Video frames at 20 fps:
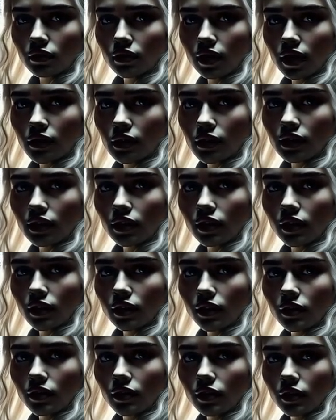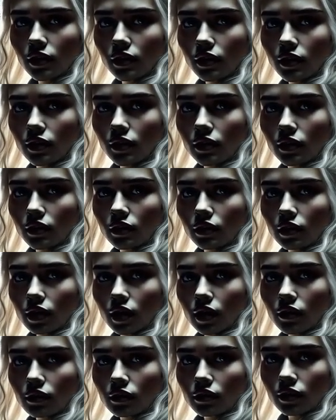Daenerys stood at the head of the
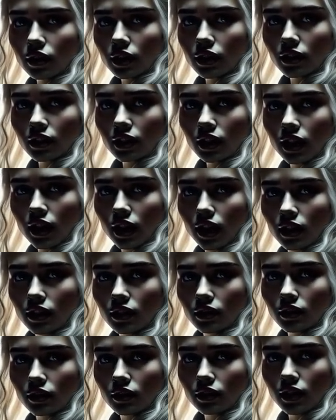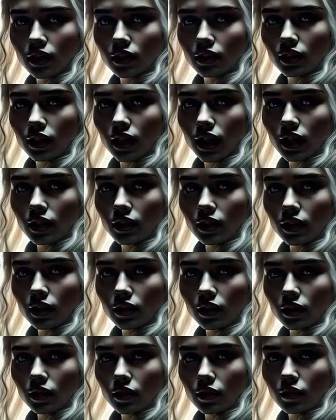table, arms folded. All right, she
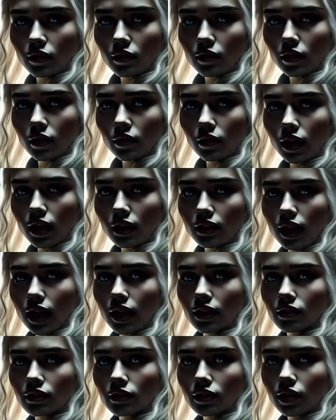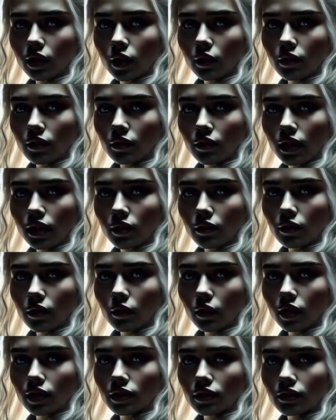began. We control King's
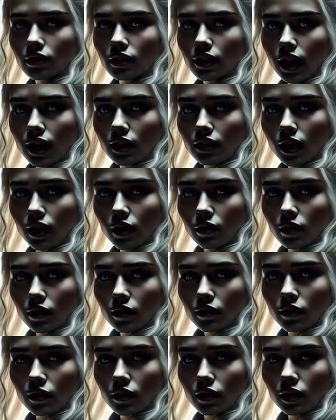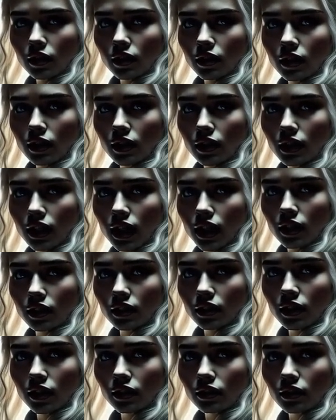Landing, the heart of the Crownlands. But the
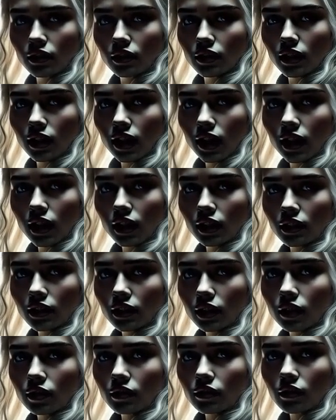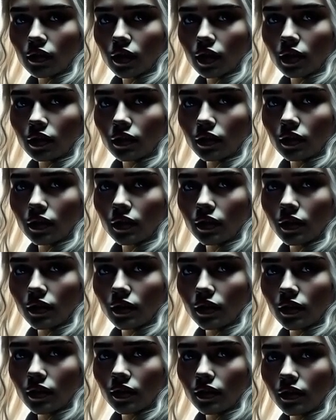rest of the realm is uncertain. We need
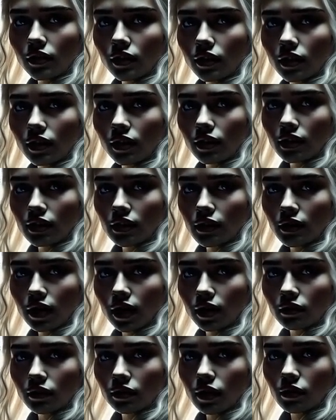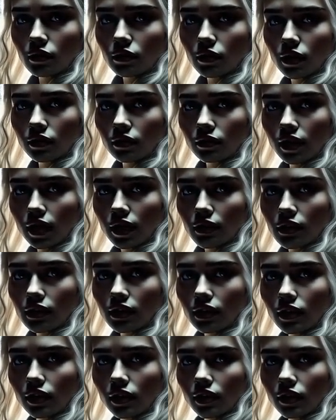to solidify alliances or at least
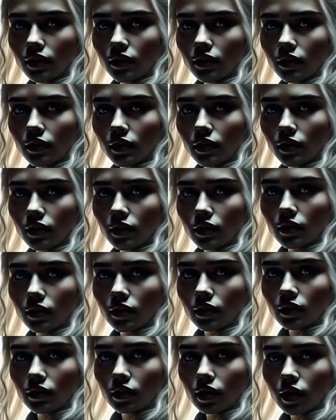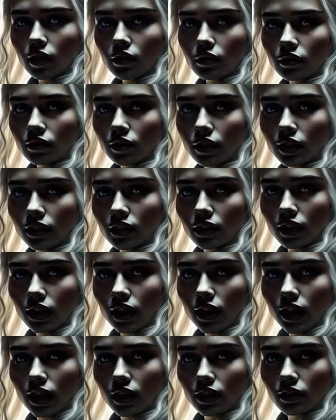neutrality. We can't fight
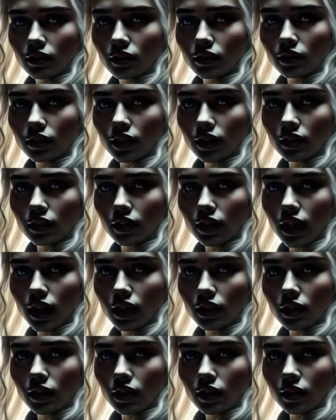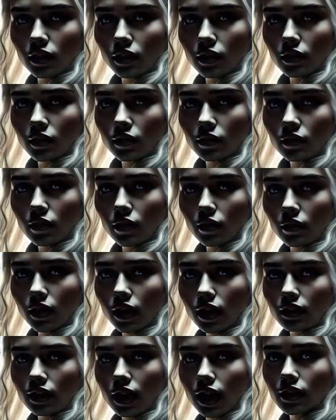every region. Let's start with the north.
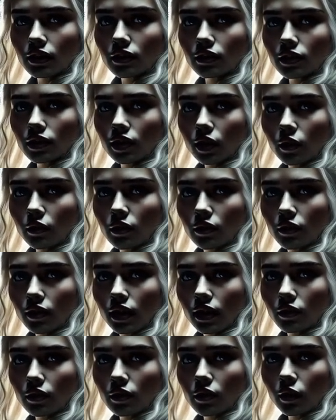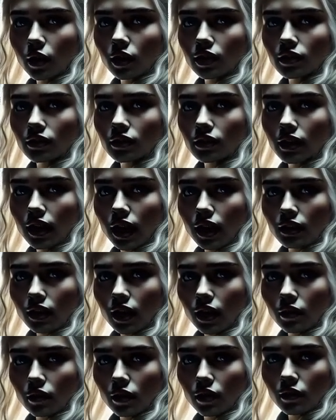What do we know? A young
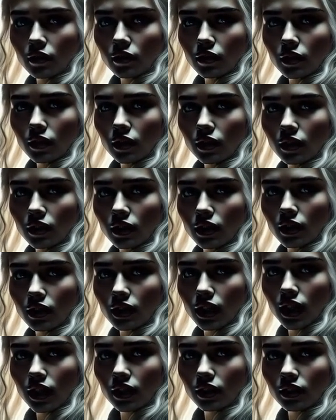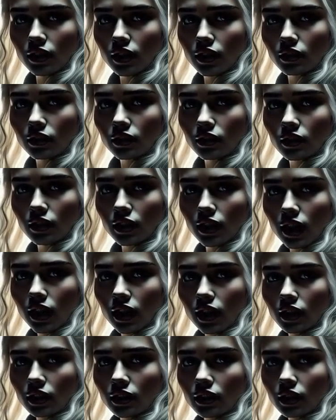captain cleared his throat. Reports say the
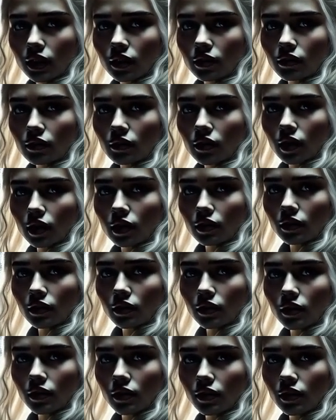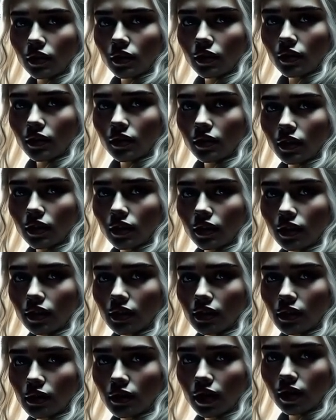north is quiet, more concerned with
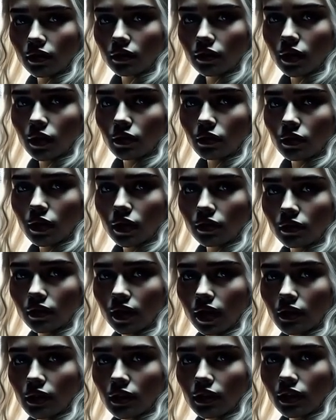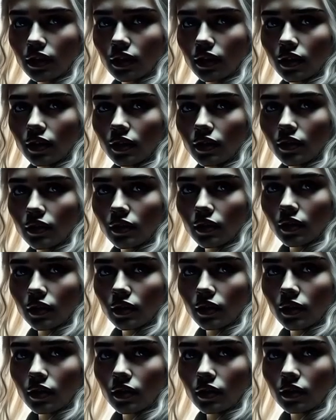rebuilding after the war against the dead.
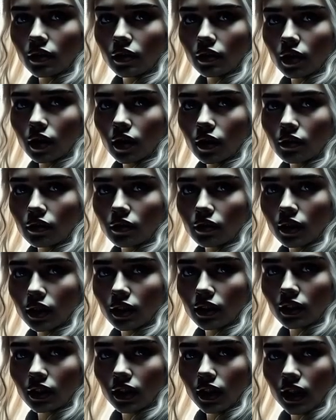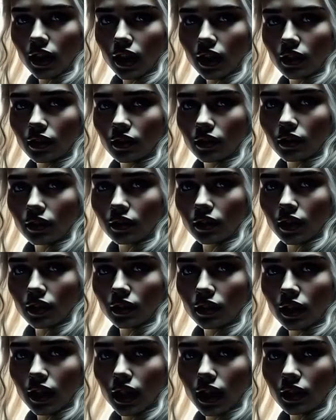No large armies are on the move.
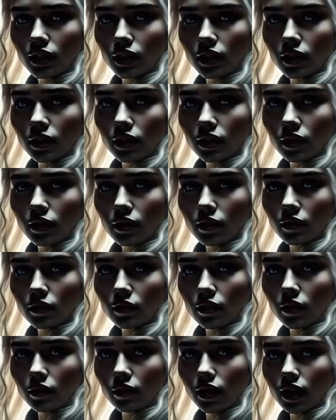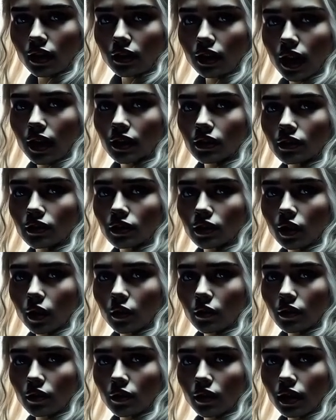Their warden, if they've named a new
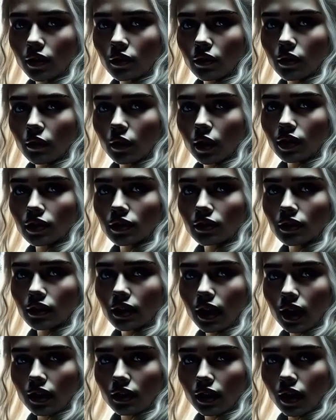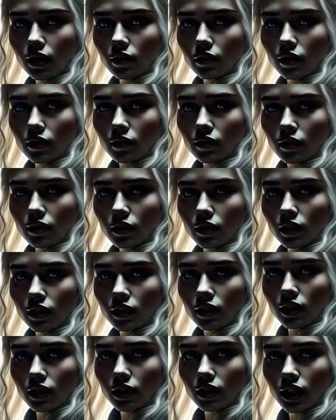one, hasn't officially declared for or
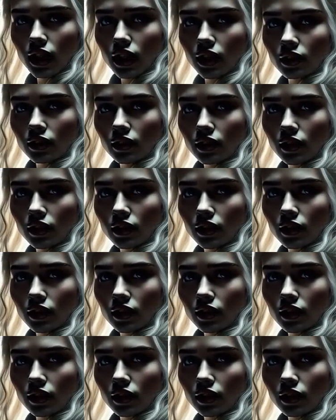against you.